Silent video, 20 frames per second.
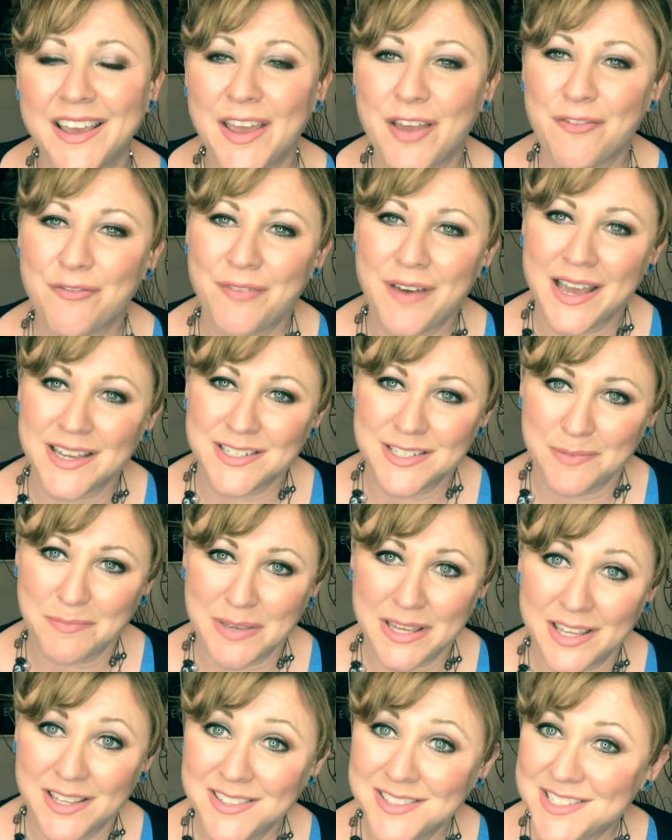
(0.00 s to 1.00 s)
In fact, it
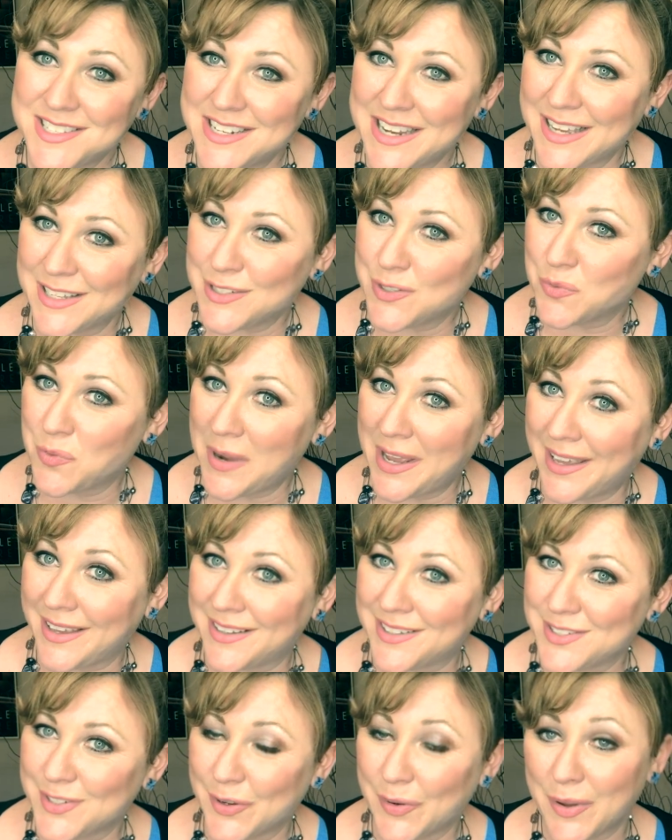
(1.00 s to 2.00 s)
begins next
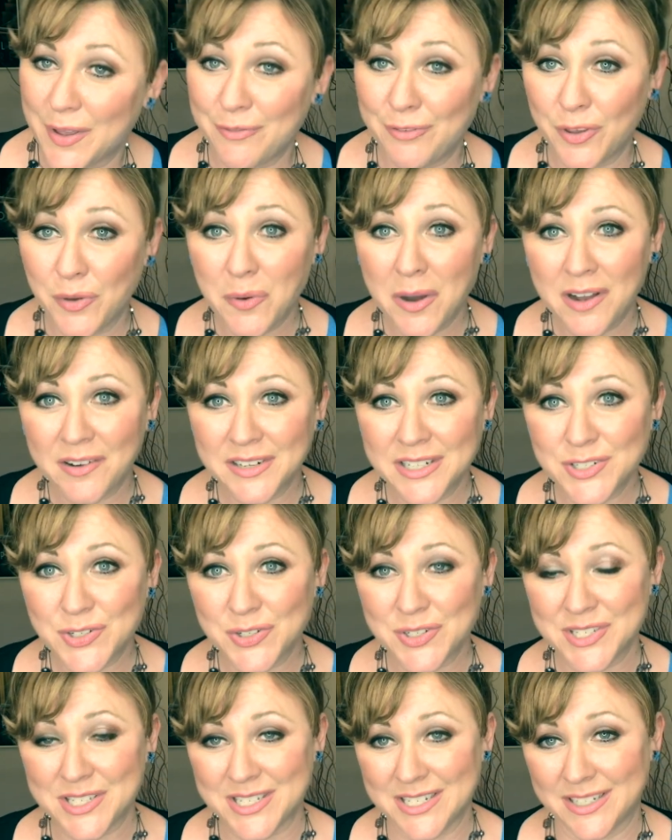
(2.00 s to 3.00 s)
week. So if you are
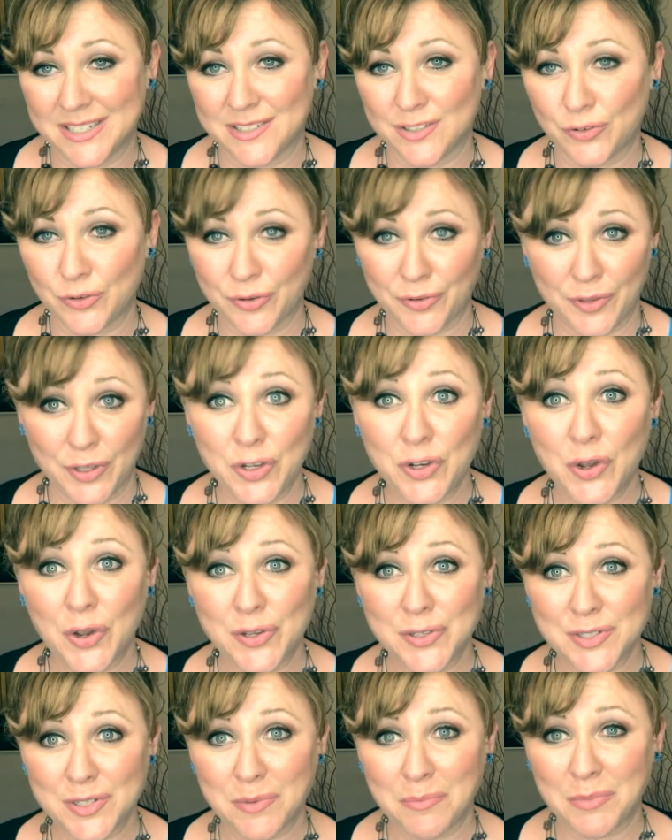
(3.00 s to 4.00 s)
interested, if you
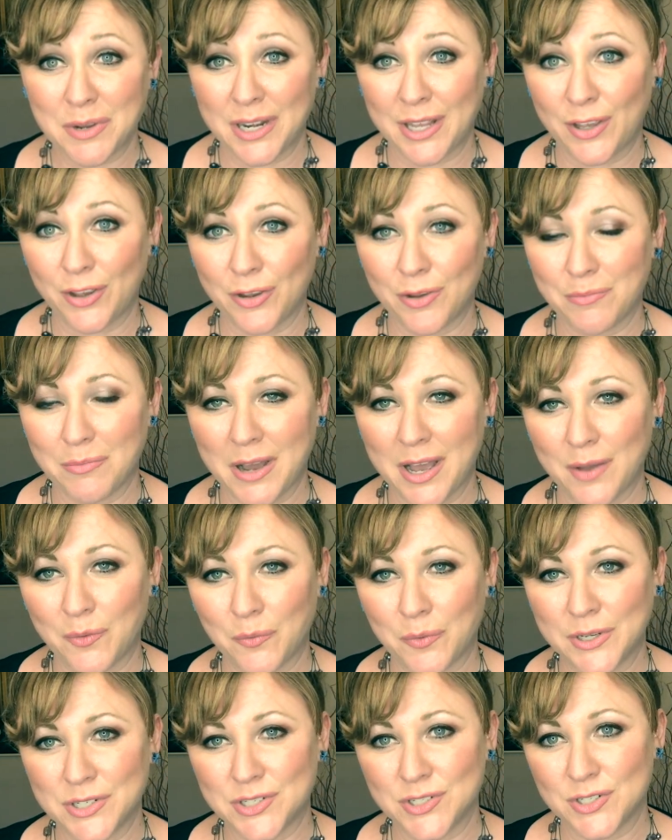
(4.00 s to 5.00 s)
know somebody who might
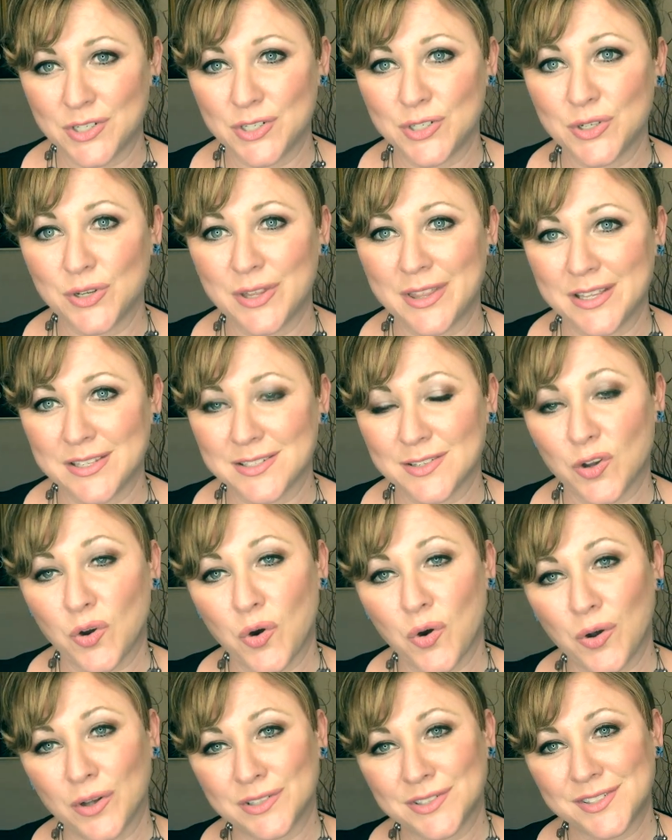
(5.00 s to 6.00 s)
wish to do this
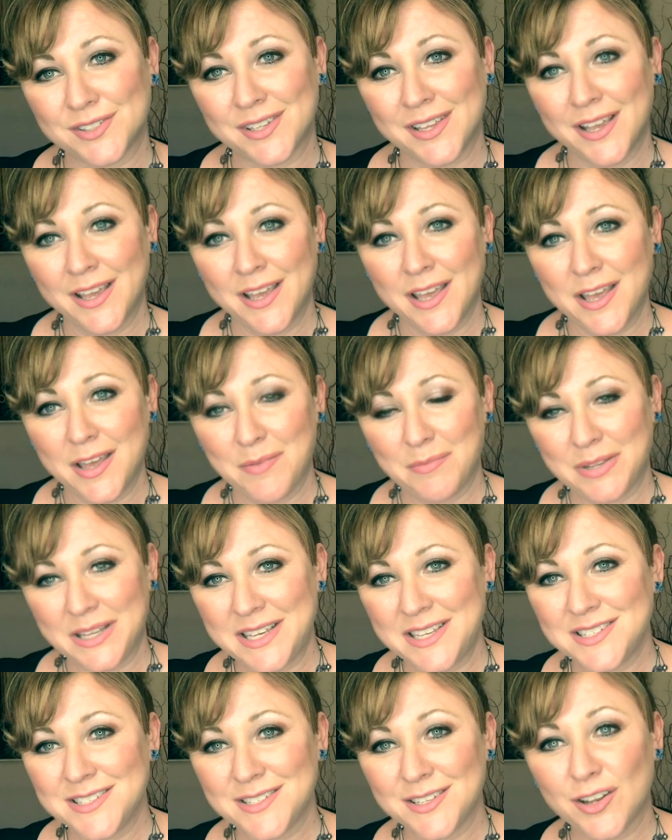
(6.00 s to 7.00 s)
course,
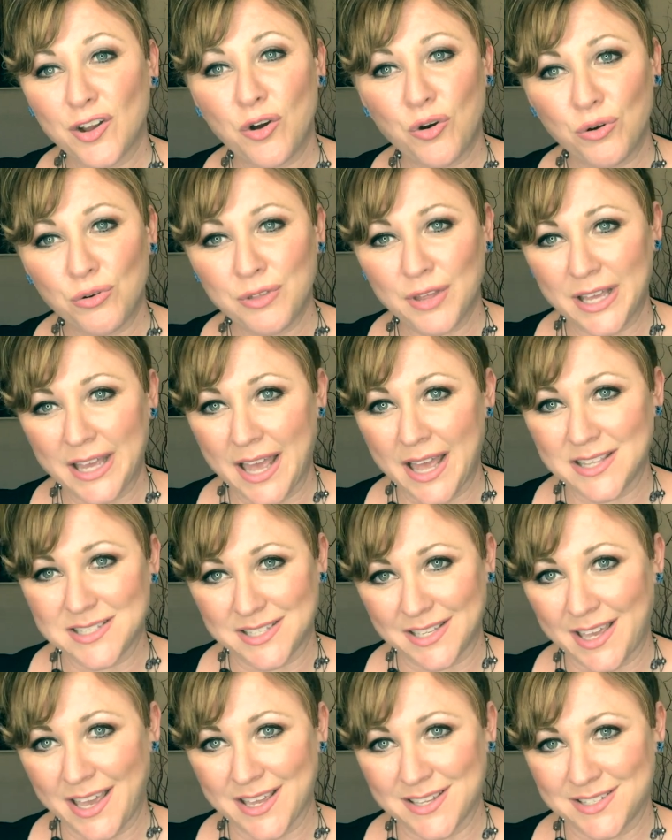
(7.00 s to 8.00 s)
please call the
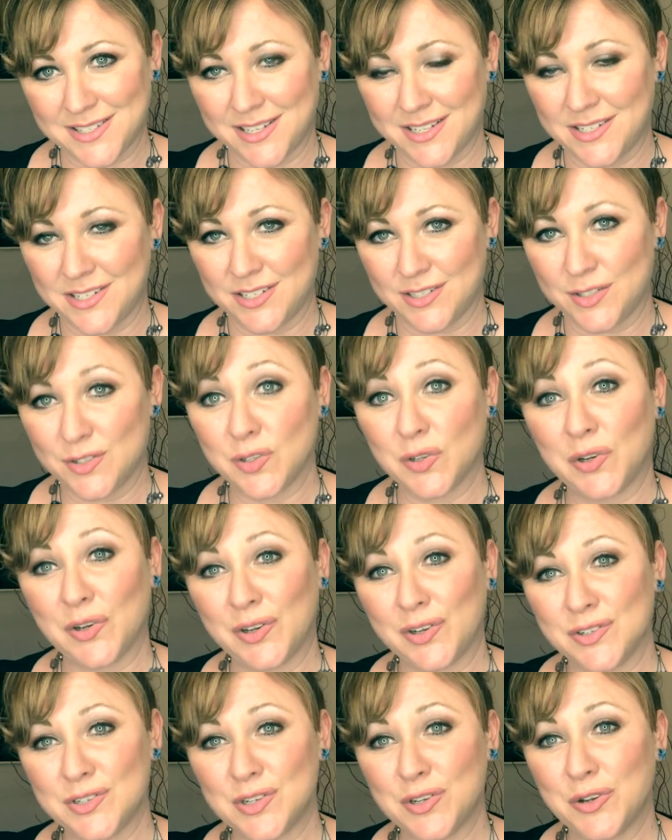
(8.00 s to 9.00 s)
Cancer Care Centre
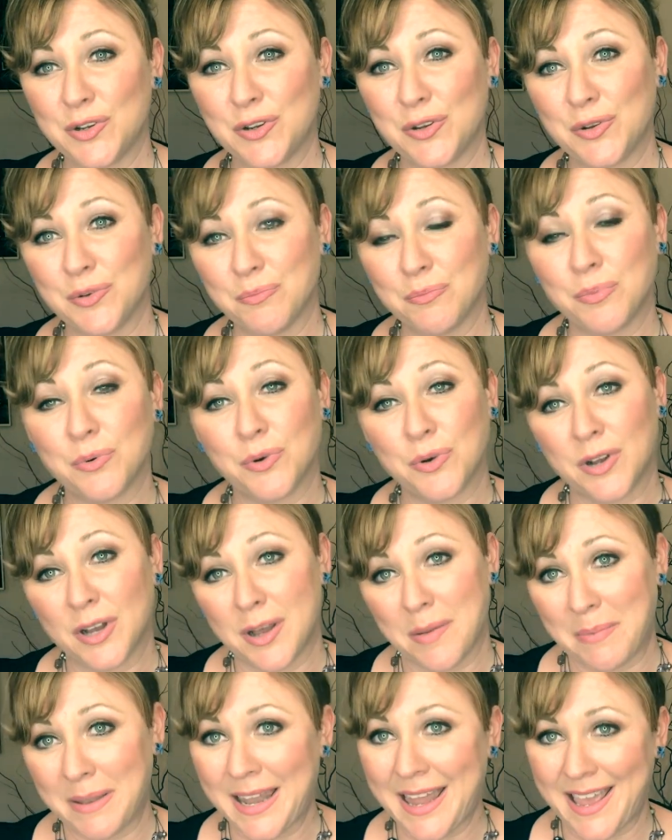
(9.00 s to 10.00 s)
soon to book
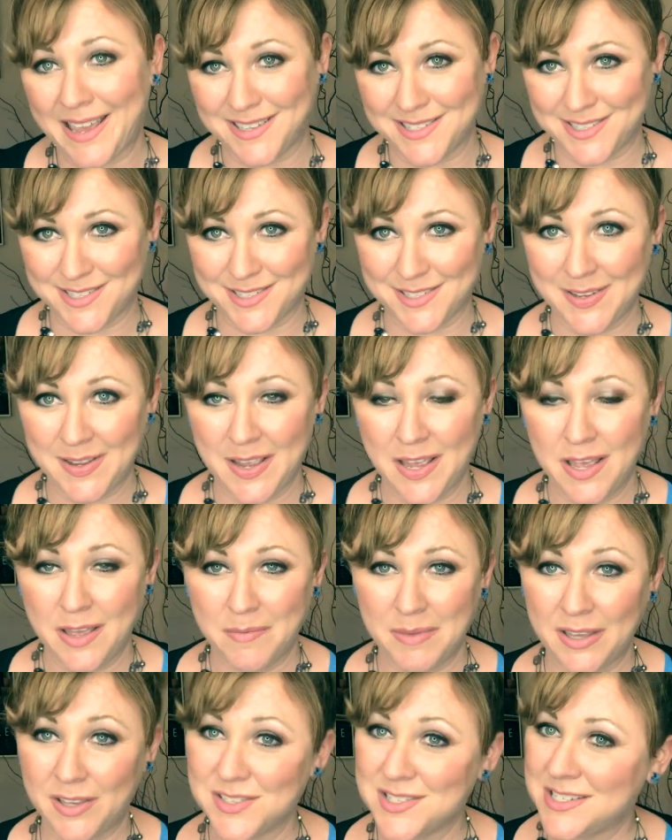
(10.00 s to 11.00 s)
a place
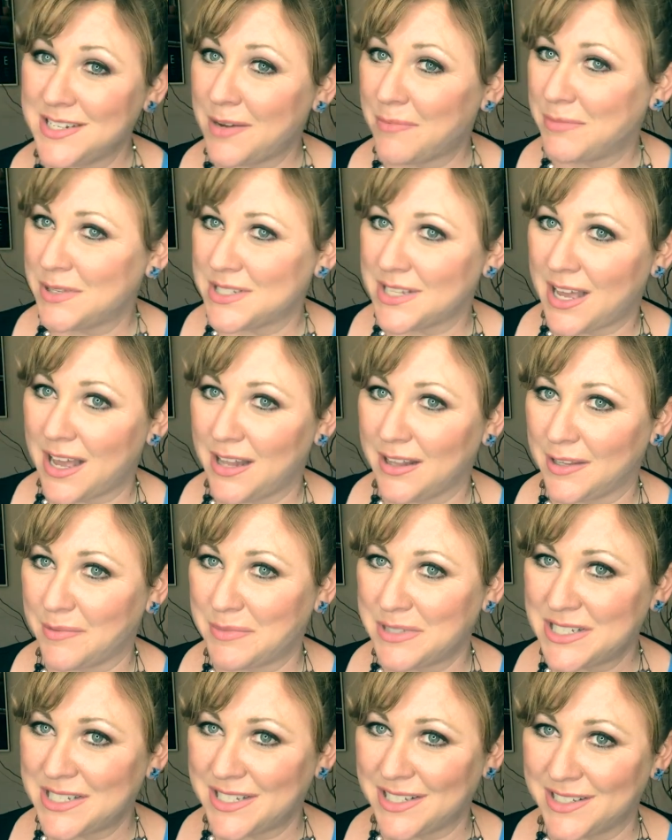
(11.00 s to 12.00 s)
because numbers are
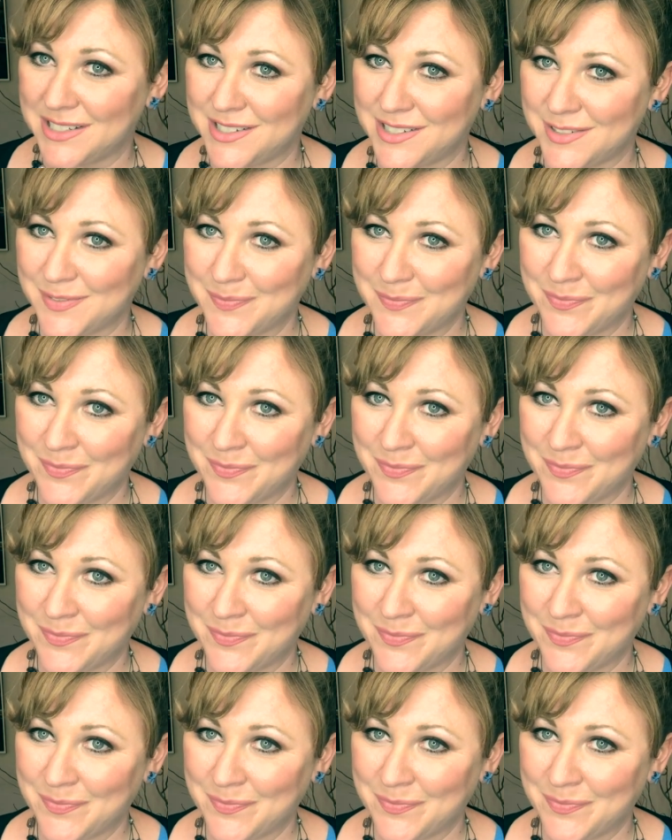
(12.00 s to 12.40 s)
limited.